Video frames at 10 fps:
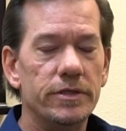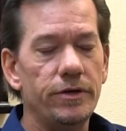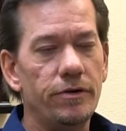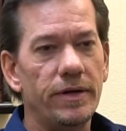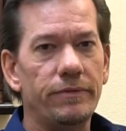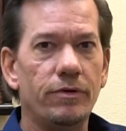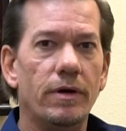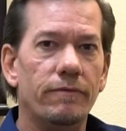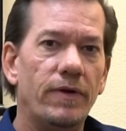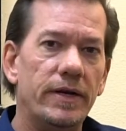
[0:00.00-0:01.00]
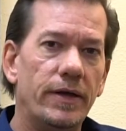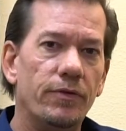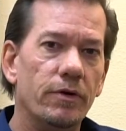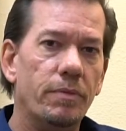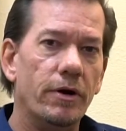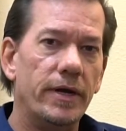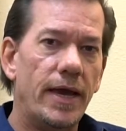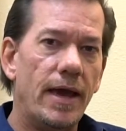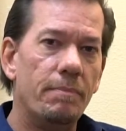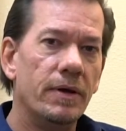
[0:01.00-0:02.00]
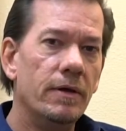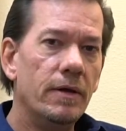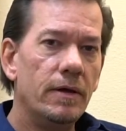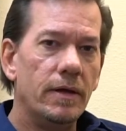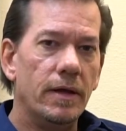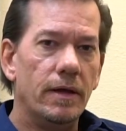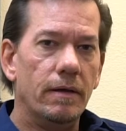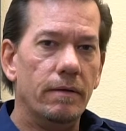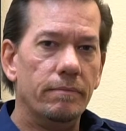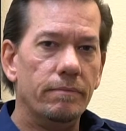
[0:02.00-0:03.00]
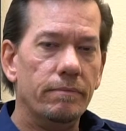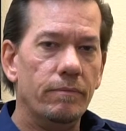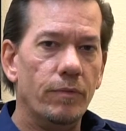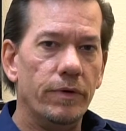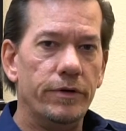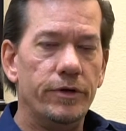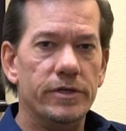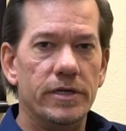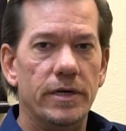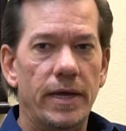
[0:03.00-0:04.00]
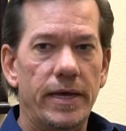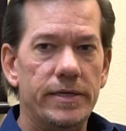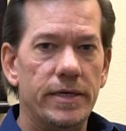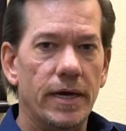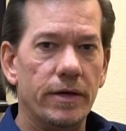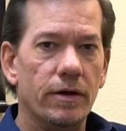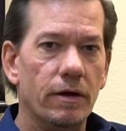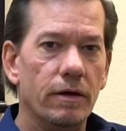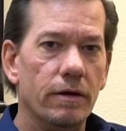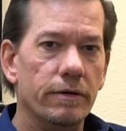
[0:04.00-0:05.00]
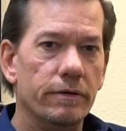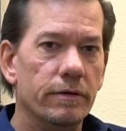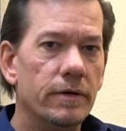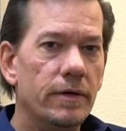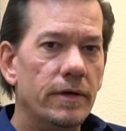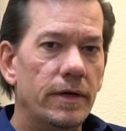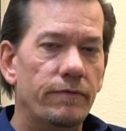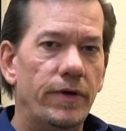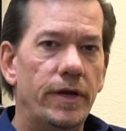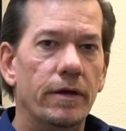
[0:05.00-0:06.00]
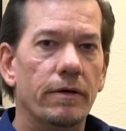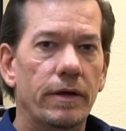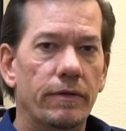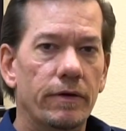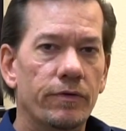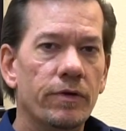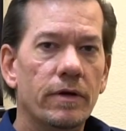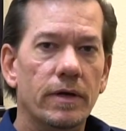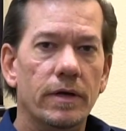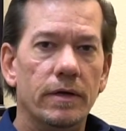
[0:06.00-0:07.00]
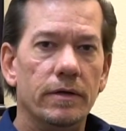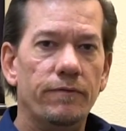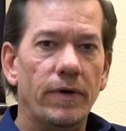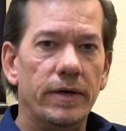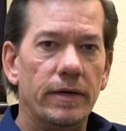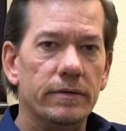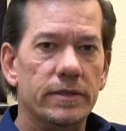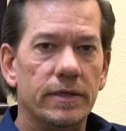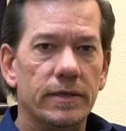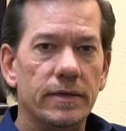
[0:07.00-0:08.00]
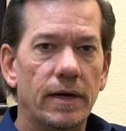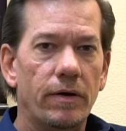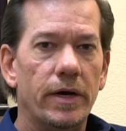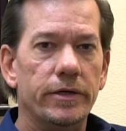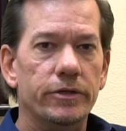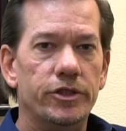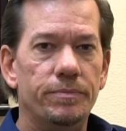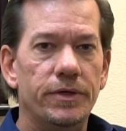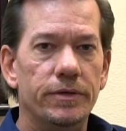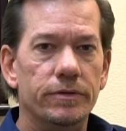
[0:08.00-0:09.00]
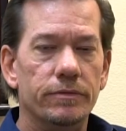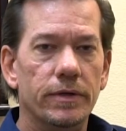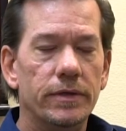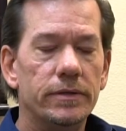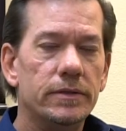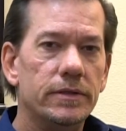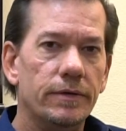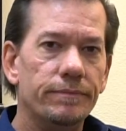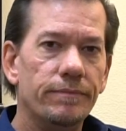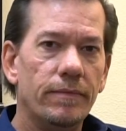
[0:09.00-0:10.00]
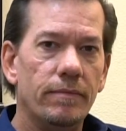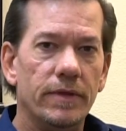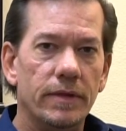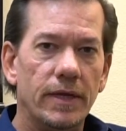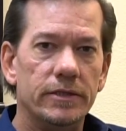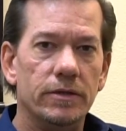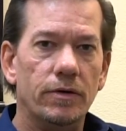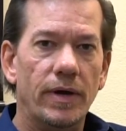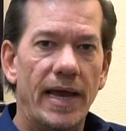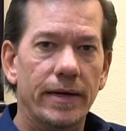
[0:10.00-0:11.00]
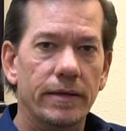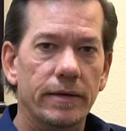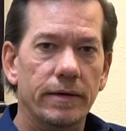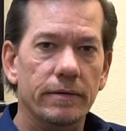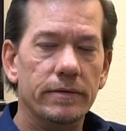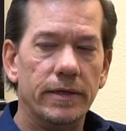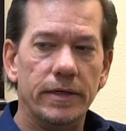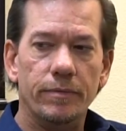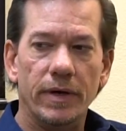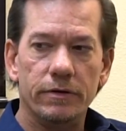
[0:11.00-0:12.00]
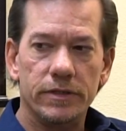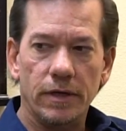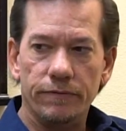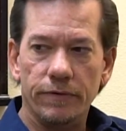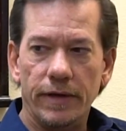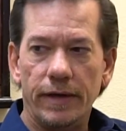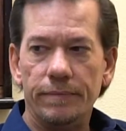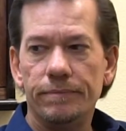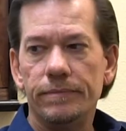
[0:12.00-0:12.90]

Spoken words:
So you don't have to go out and find that third-party app, whether you're using an ATI card or NVIDIA or any of those, to find out how hot your GPU is running. So nice little add in there. Thank you, Microsoft, for that.